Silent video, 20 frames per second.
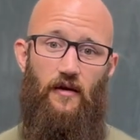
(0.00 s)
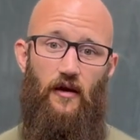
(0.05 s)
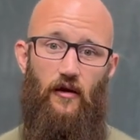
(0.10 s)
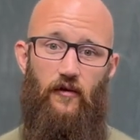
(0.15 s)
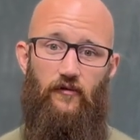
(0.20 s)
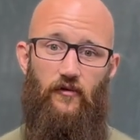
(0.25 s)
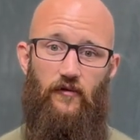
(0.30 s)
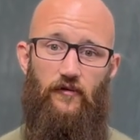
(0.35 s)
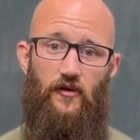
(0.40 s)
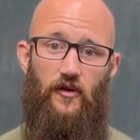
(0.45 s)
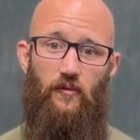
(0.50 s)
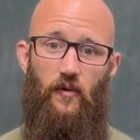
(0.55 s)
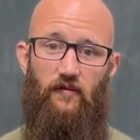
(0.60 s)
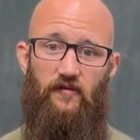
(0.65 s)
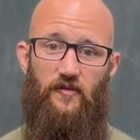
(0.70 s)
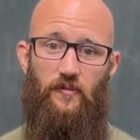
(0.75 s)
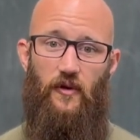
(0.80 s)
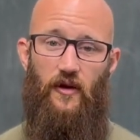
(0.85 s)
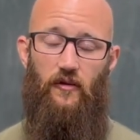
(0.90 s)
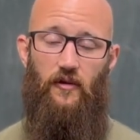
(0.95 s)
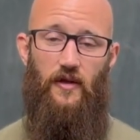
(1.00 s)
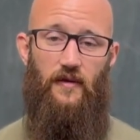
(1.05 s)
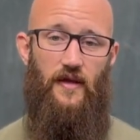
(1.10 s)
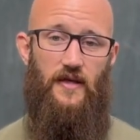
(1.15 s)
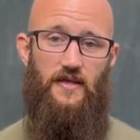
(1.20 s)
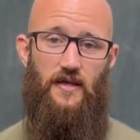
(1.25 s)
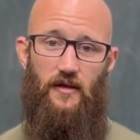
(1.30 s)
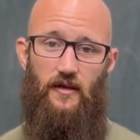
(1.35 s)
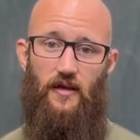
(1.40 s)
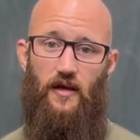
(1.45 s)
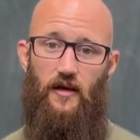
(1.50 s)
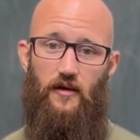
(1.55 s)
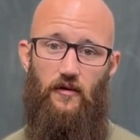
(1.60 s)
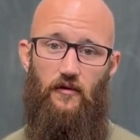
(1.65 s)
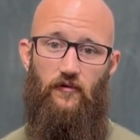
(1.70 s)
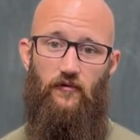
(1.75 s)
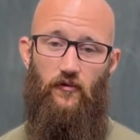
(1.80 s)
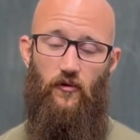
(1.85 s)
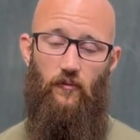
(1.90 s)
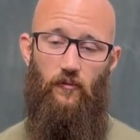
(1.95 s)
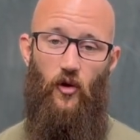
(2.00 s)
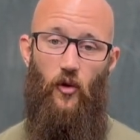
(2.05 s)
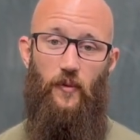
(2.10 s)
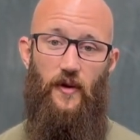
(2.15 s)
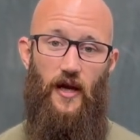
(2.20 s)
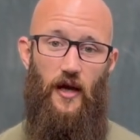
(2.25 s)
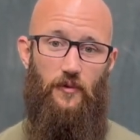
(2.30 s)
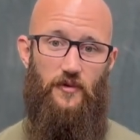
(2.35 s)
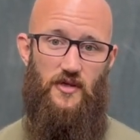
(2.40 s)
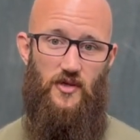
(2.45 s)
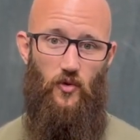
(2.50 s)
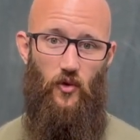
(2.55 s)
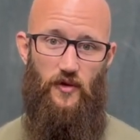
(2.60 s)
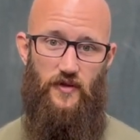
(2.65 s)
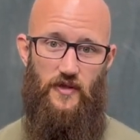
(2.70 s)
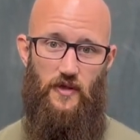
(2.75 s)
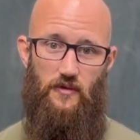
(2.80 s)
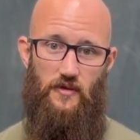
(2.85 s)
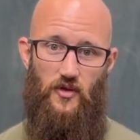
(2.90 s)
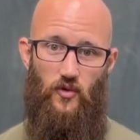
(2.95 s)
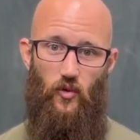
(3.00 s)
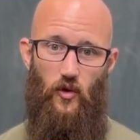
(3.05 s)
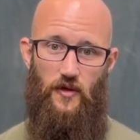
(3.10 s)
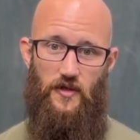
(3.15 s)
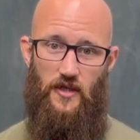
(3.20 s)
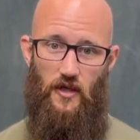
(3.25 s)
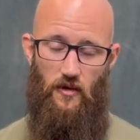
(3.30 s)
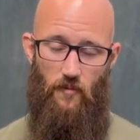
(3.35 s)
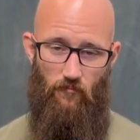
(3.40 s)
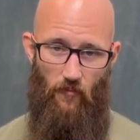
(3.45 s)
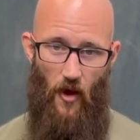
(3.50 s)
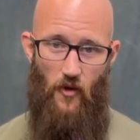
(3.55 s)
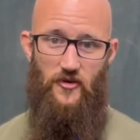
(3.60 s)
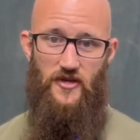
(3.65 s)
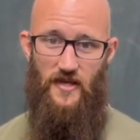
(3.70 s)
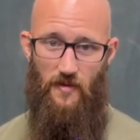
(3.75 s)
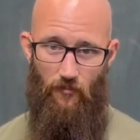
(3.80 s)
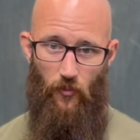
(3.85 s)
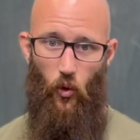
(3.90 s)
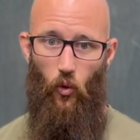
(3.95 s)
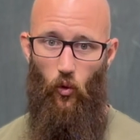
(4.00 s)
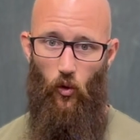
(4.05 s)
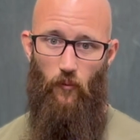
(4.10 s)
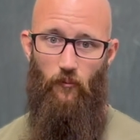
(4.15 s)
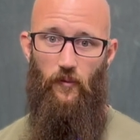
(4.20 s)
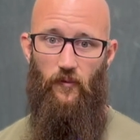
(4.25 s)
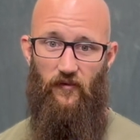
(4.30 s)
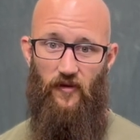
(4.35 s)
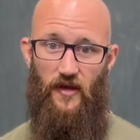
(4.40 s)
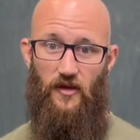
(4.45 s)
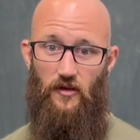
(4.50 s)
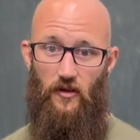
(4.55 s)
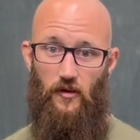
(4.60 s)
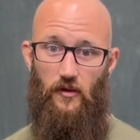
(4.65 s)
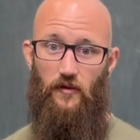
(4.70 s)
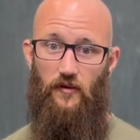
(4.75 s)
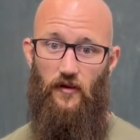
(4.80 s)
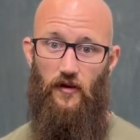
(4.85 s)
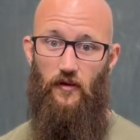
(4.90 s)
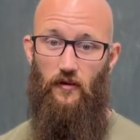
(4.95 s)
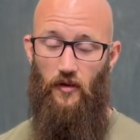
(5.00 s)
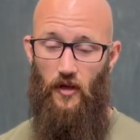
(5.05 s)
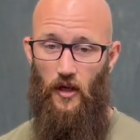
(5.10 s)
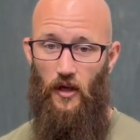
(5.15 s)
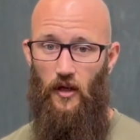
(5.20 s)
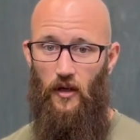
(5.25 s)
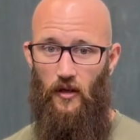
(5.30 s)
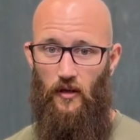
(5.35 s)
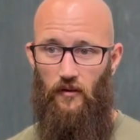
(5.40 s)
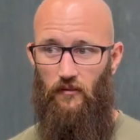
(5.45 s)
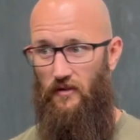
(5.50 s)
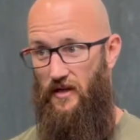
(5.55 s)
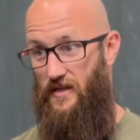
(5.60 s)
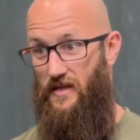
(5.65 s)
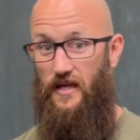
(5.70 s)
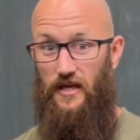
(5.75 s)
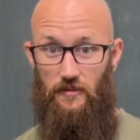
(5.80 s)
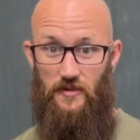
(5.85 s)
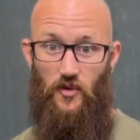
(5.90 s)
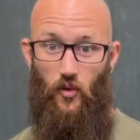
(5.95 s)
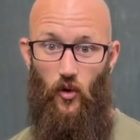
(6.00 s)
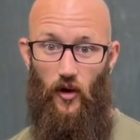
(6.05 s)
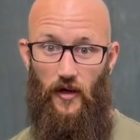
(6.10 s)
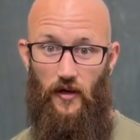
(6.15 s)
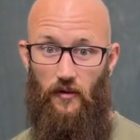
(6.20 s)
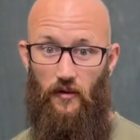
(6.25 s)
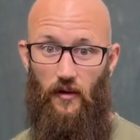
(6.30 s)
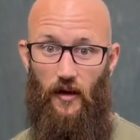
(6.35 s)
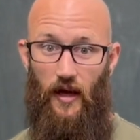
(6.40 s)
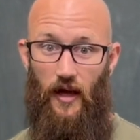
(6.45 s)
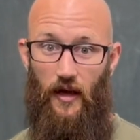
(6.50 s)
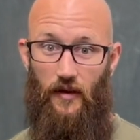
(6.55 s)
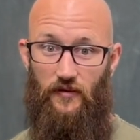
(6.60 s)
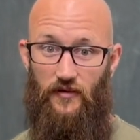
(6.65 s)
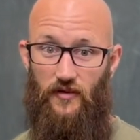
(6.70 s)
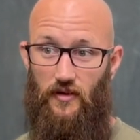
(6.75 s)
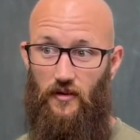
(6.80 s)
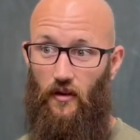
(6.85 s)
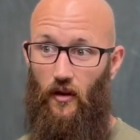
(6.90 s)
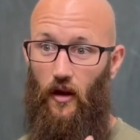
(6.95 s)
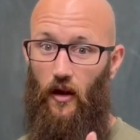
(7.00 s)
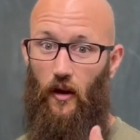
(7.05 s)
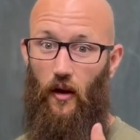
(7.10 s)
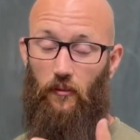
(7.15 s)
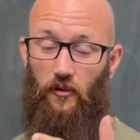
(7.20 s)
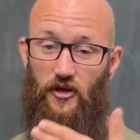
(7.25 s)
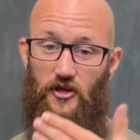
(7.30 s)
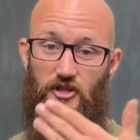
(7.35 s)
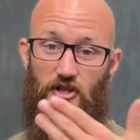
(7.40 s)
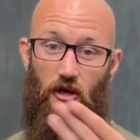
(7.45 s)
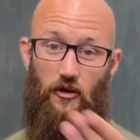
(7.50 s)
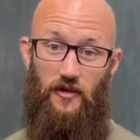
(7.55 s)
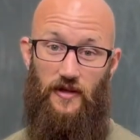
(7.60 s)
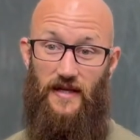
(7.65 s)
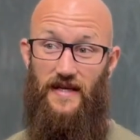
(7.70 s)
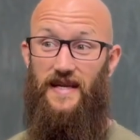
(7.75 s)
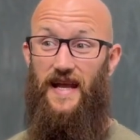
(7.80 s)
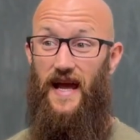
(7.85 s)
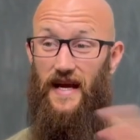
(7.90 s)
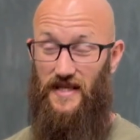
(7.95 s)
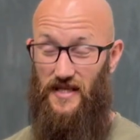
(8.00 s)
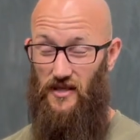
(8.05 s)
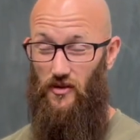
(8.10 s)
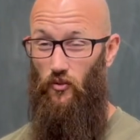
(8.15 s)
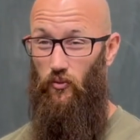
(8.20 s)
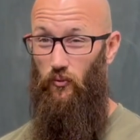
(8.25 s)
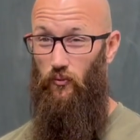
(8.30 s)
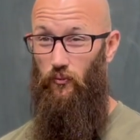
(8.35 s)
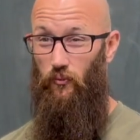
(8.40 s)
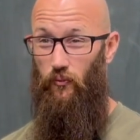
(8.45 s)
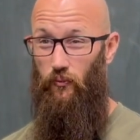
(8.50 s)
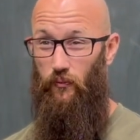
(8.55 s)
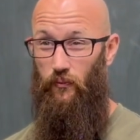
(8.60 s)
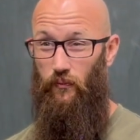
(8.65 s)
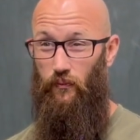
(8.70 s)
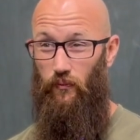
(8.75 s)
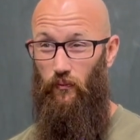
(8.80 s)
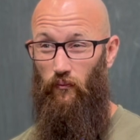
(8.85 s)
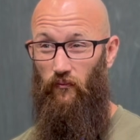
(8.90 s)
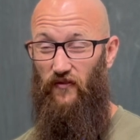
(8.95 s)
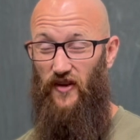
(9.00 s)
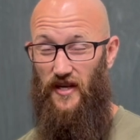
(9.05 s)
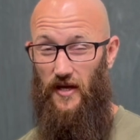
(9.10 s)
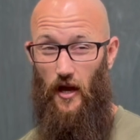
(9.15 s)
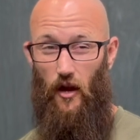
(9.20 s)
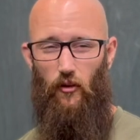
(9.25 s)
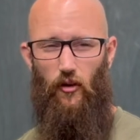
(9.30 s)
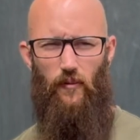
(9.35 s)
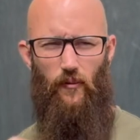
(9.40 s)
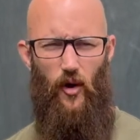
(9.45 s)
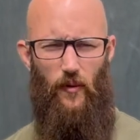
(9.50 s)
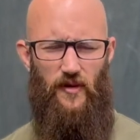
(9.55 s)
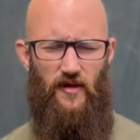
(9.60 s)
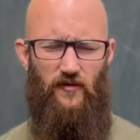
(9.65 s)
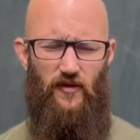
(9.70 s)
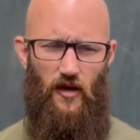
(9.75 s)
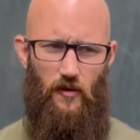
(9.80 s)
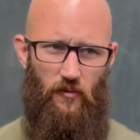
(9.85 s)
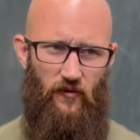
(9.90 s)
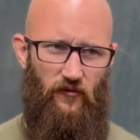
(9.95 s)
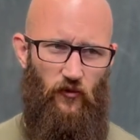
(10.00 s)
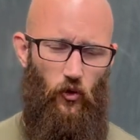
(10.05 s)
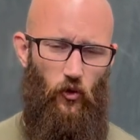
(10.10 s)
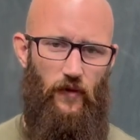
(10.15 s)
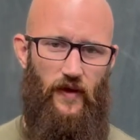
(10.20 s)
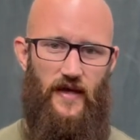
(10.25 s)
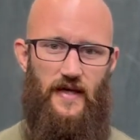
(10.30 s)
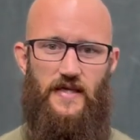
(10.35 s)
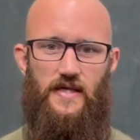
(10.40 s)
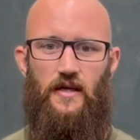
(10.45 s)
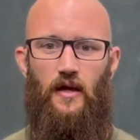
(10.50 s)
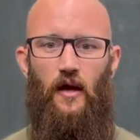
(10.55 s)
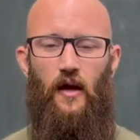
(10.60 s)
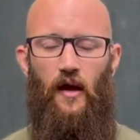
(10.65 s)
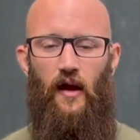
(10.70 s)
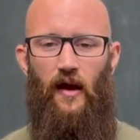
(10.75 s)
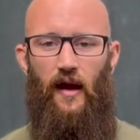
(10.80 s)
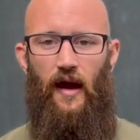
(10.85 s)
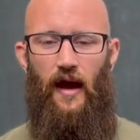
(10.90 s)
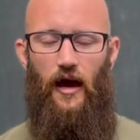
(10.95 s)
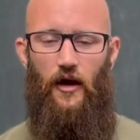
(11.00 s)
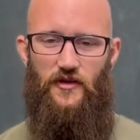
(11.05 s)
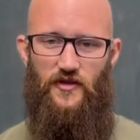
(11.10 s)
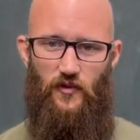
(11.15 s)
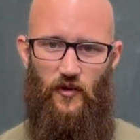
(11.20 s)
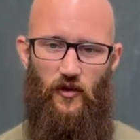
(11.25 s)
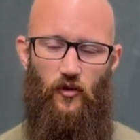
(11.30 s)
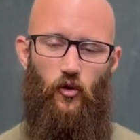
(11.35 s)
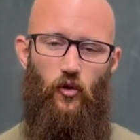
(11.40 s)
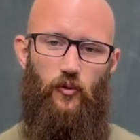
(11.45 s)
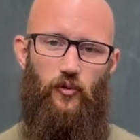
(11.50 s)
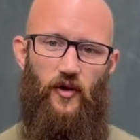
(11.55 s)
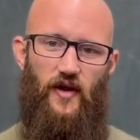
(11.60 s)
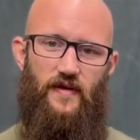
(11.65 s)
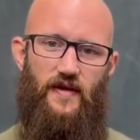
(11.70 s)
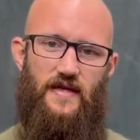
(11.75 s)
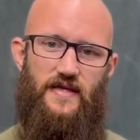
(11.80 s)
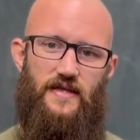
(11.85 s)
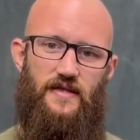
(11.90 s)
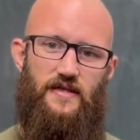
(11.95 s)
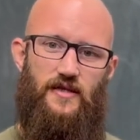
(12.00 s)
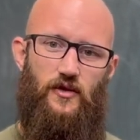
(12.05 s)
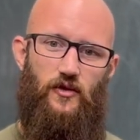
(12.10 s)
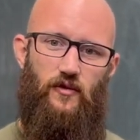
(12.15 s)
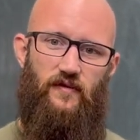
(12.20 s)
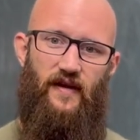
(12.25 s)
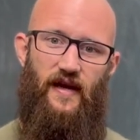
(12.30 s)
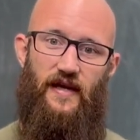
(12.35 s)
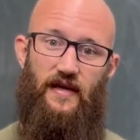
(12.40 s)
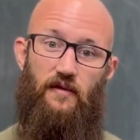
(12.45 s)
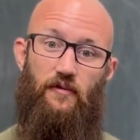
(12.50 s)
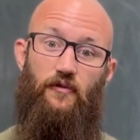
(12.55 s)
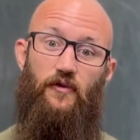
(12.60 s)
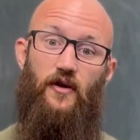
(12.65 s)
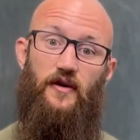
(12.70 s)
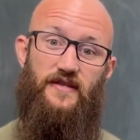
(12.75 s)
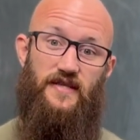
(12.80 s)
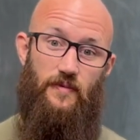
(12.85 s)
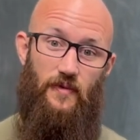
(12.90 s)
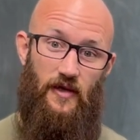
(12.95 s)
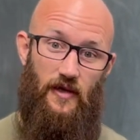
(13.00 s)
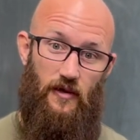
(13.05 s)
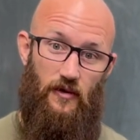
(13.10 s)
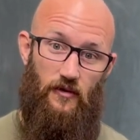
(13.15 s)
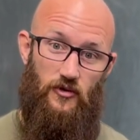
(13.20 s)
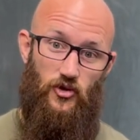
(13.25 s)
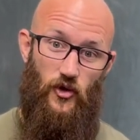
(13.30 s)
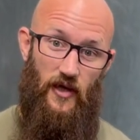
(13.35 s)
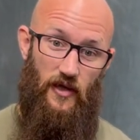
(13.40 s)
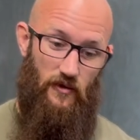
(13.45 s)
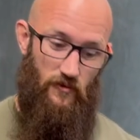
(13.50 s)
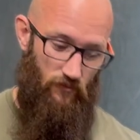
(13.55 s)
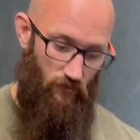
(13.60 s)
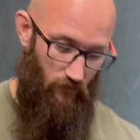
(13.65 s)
over a few months period that's going to get you from not being able to squat to squat. So the most important thing you can do is keep squatting, and I'm going to show you in the next video, or it might be the video before this, how to incorporate this into your daily 30-minute training